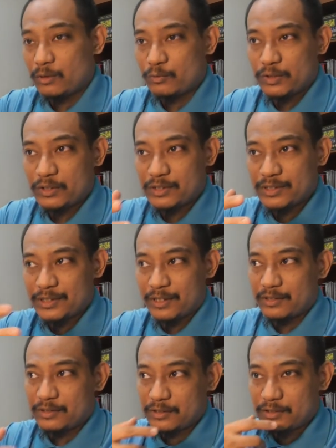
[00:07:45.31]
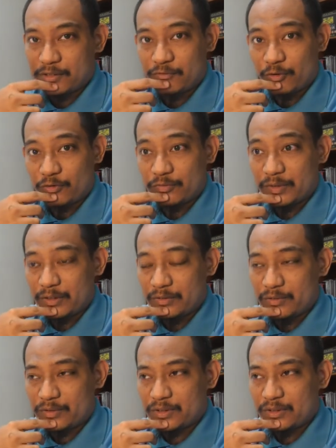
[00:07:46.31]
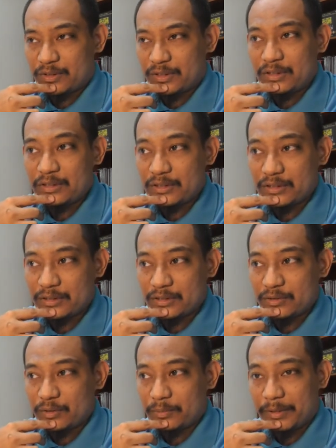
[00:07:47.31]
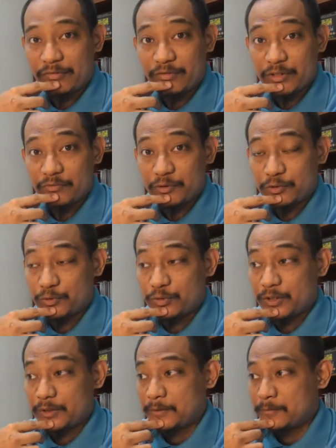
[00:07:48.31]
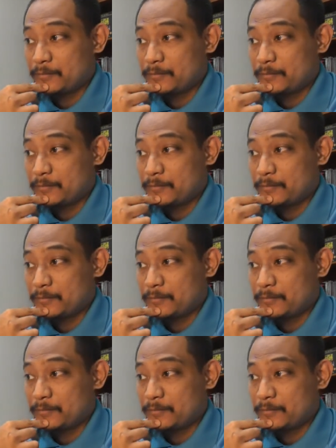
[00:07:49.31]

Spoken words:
always challenge this philosophy and you say that this is not beneficial for a student.